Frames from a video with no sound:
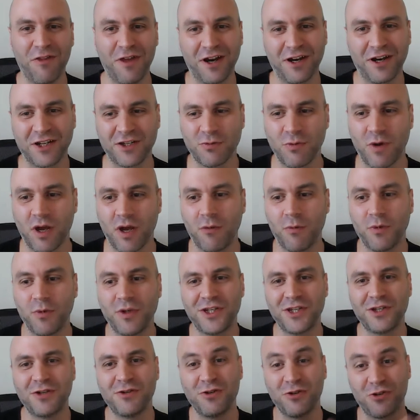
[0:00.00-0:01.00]
there as well,
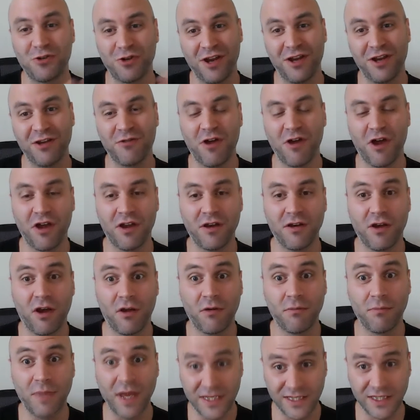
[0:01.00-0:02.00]
which is
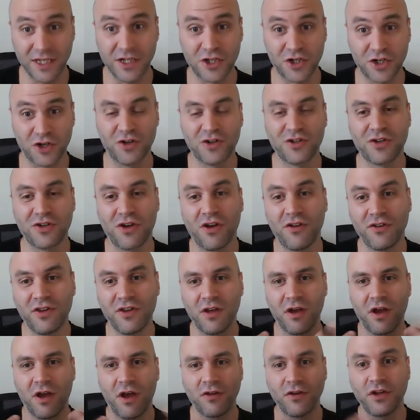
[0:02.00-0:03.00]
on Messenger, so on
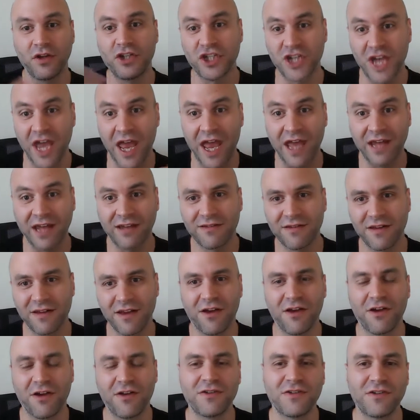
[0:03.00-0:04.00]
the chat
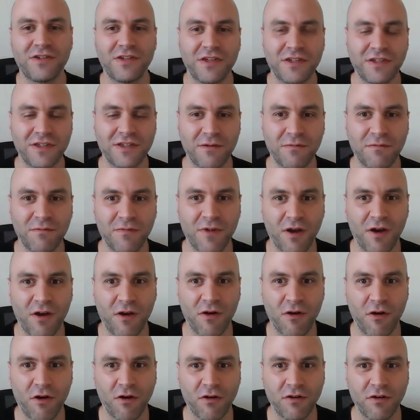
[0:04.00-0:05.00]
system
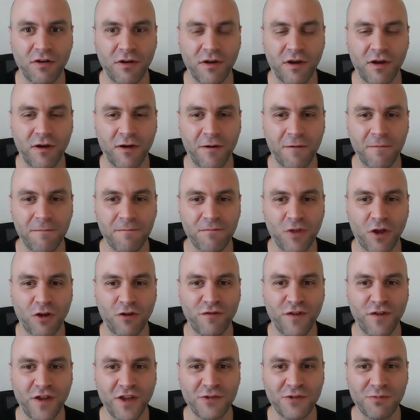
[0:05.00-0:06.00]
on
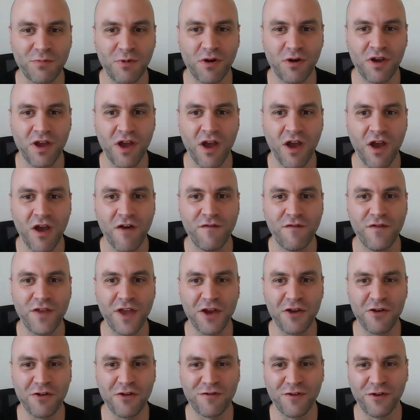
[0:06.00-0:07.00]
Facebook
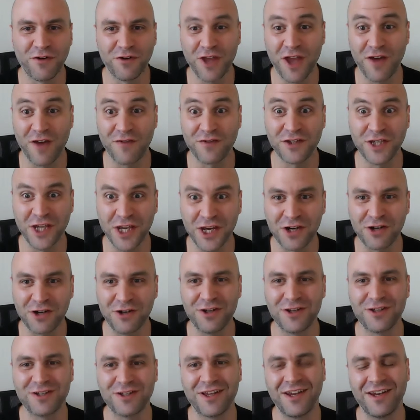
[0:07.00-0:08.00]
via your phone. You have
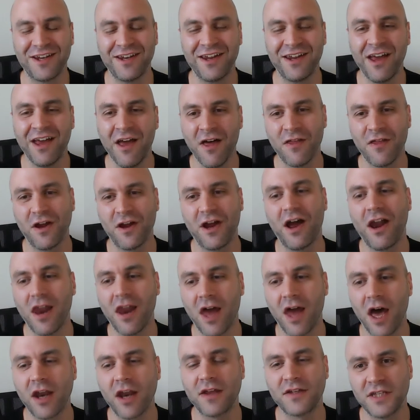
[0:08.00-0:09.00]
stickers, and there are a
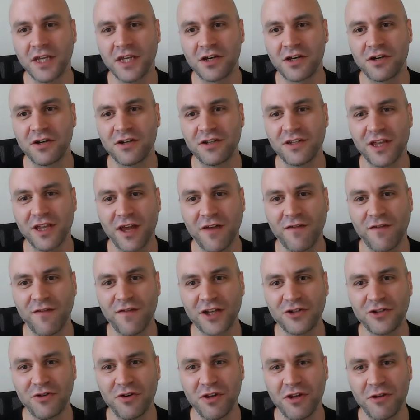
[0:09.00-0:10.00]
lot of stickers that have
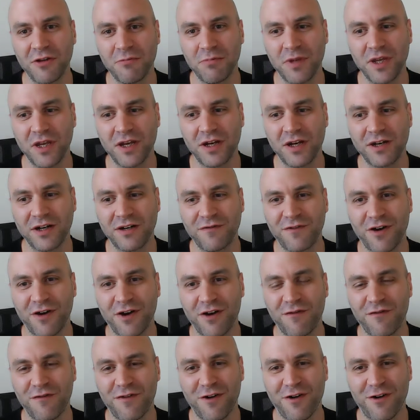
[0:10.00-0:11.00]
actually appeared
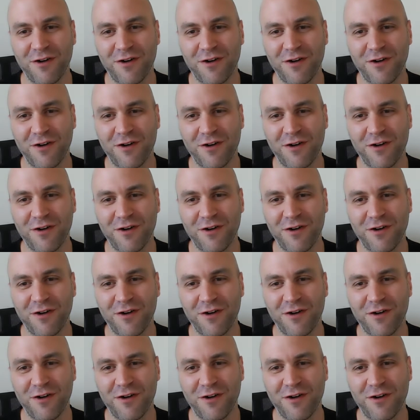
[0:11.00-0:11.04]
for